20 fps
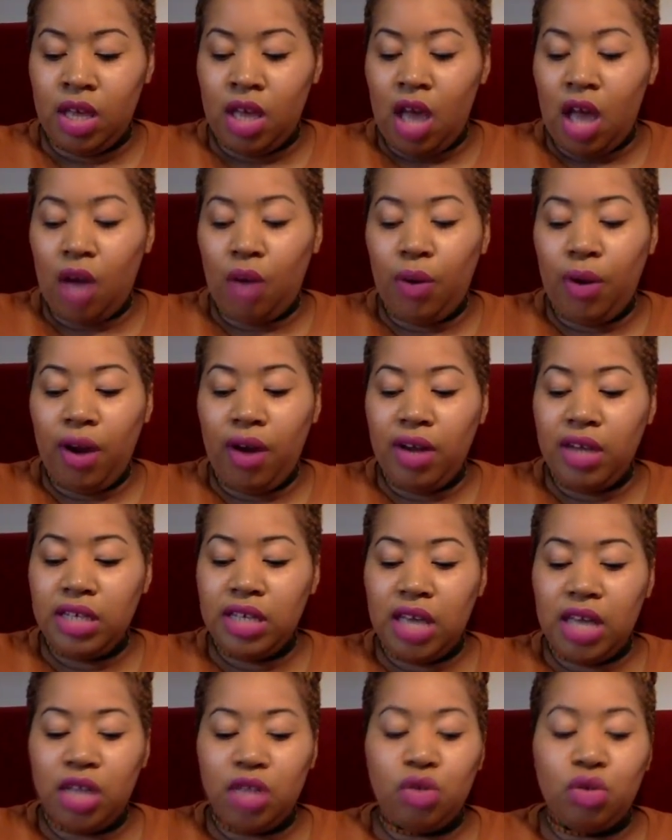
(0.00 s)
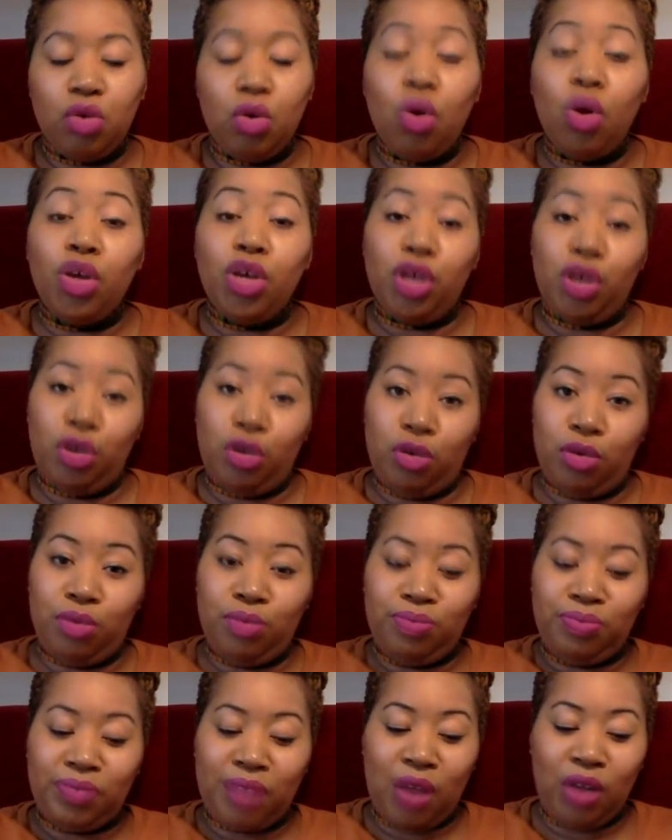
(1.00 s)
Aquarius, I adore you,
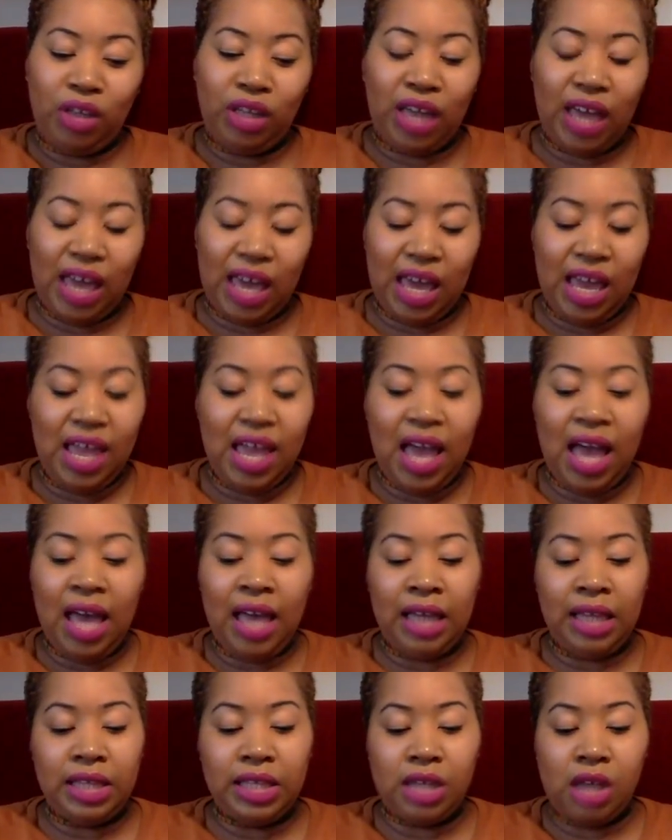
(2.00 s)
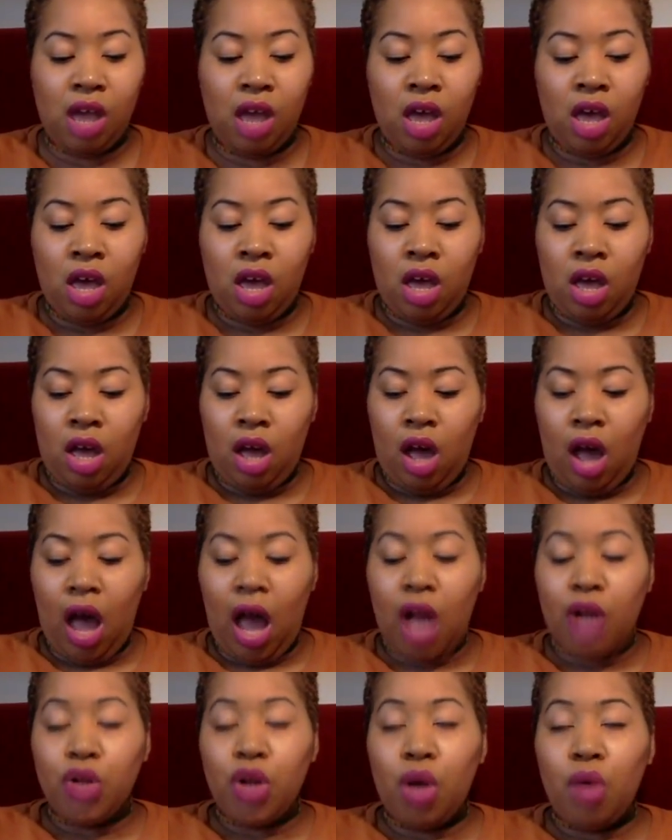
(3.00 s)
okay? And
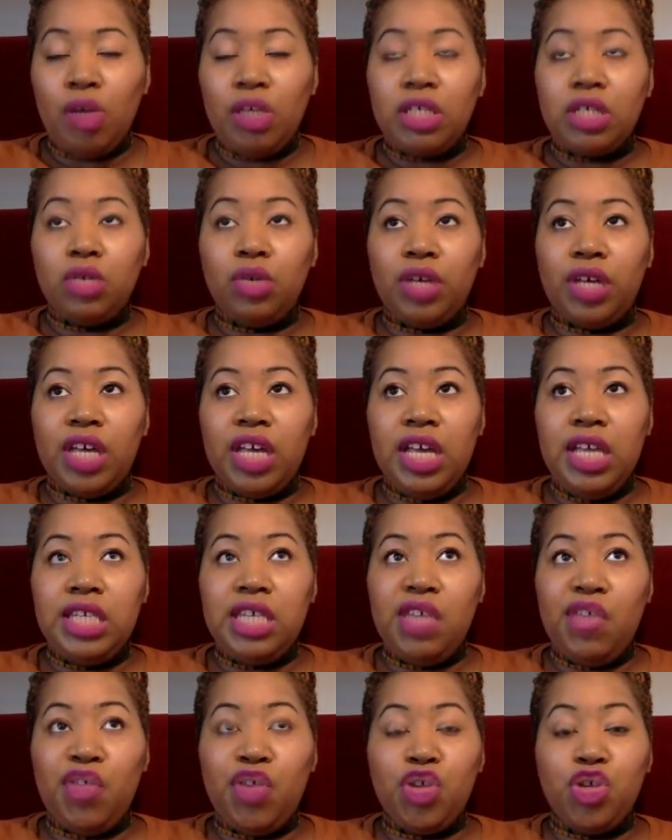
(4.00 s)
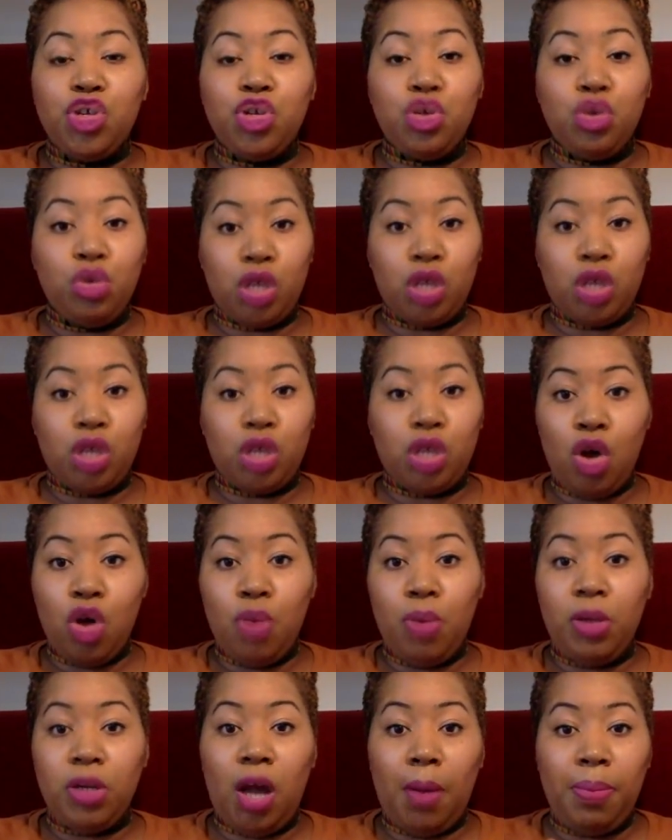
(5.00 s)
I know it's not easy for you to
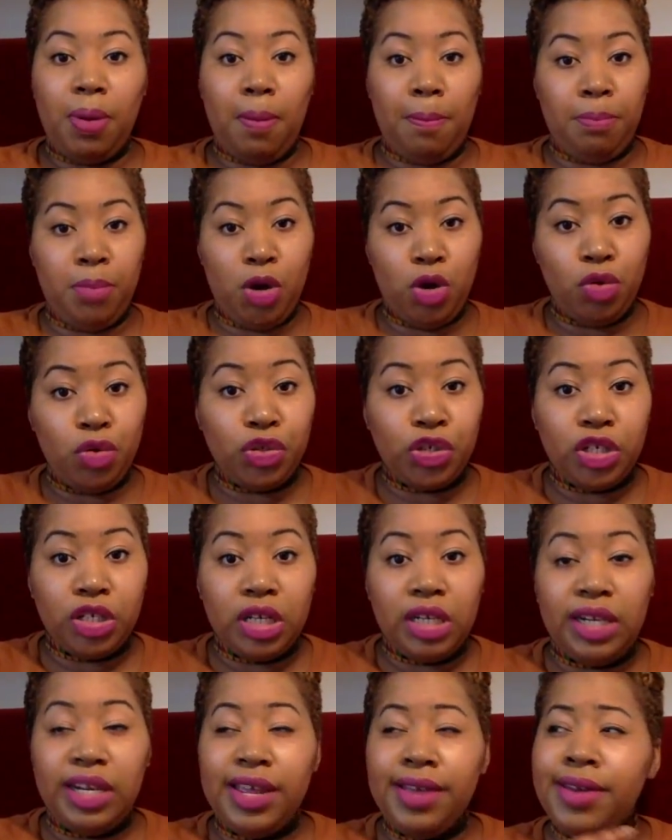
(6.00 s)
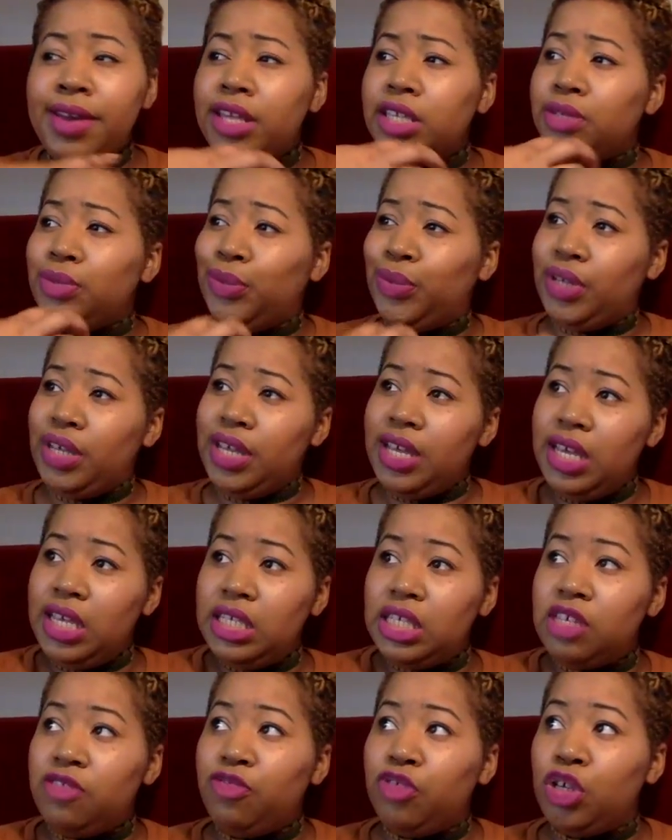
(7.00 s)
open up emotionally. It's not
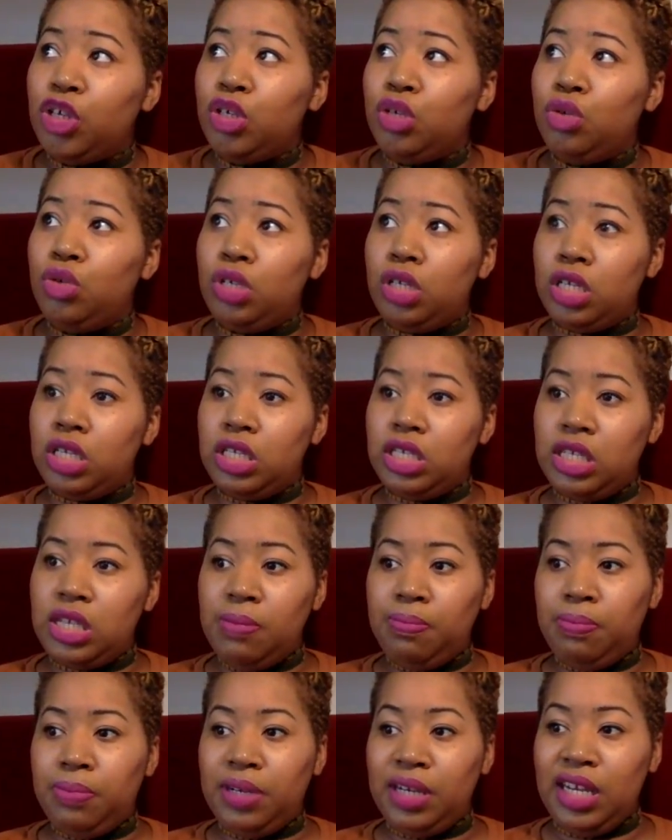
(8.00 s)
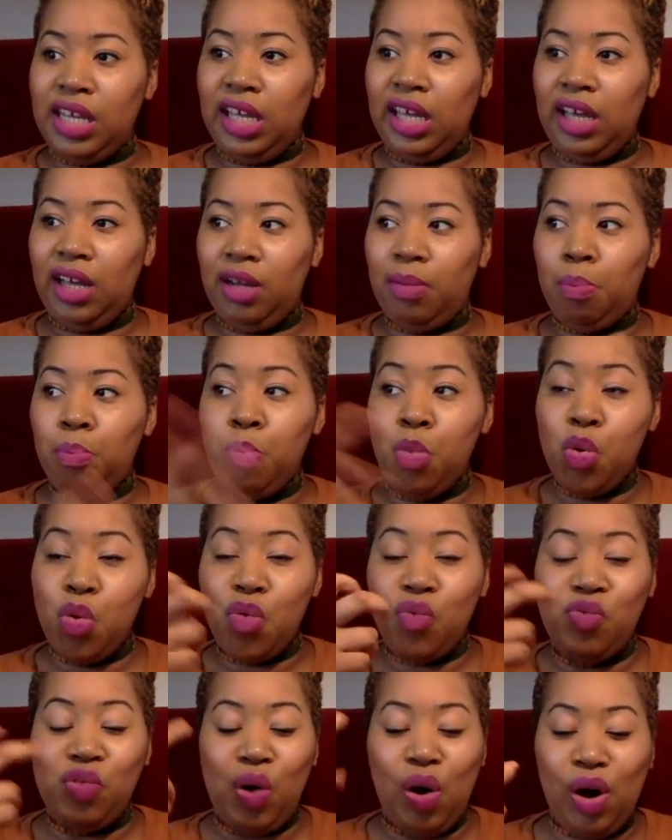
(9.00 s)
easy for you to simply
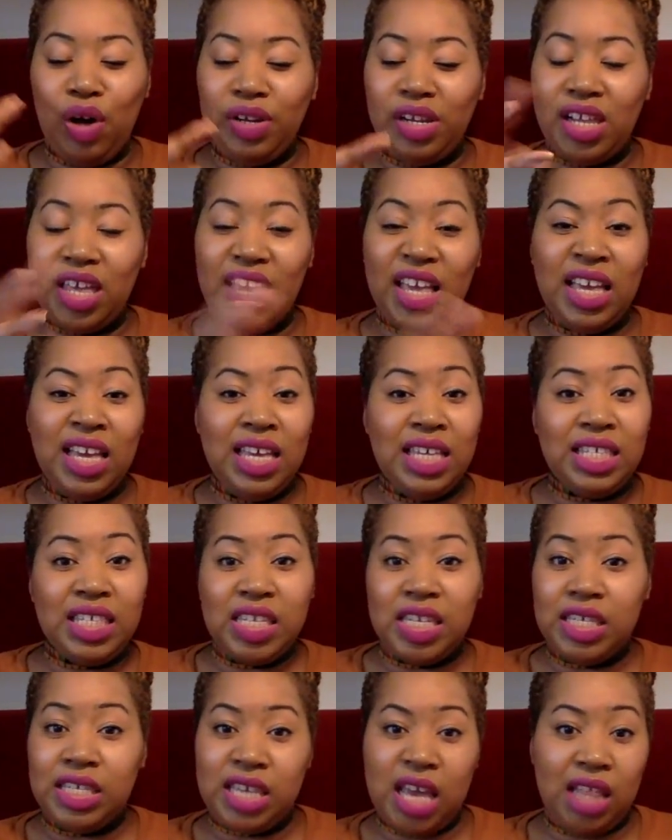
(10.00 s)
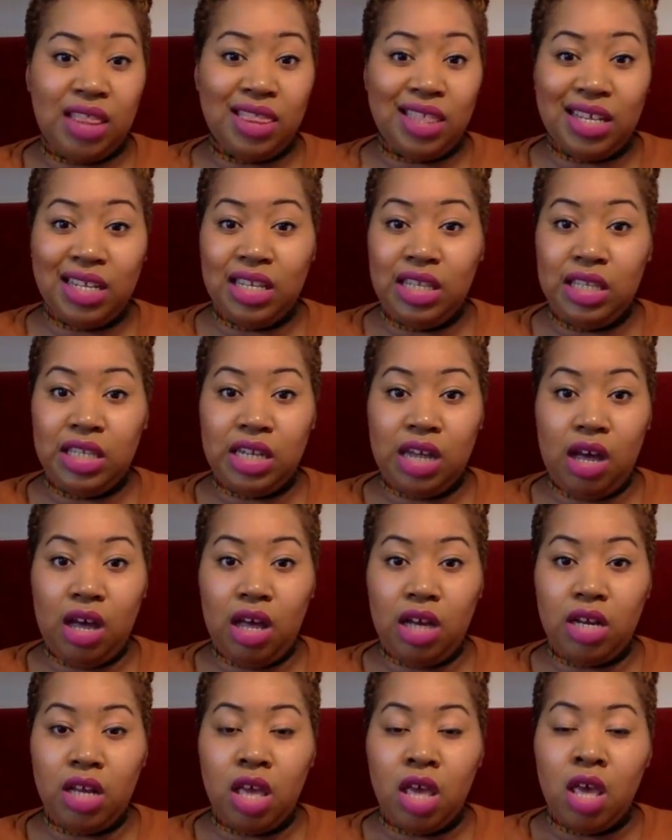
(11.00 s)
move on. Easier said than
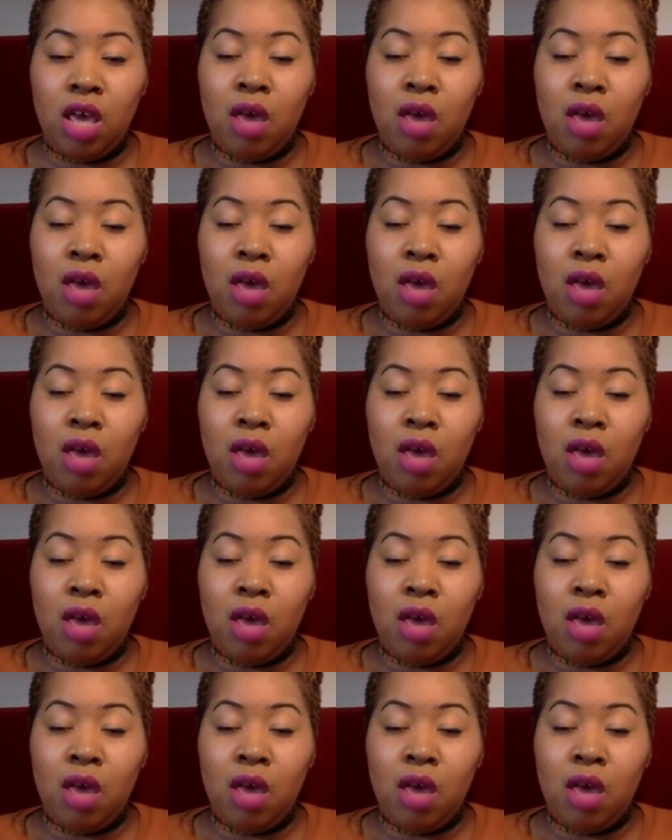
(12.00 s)
done.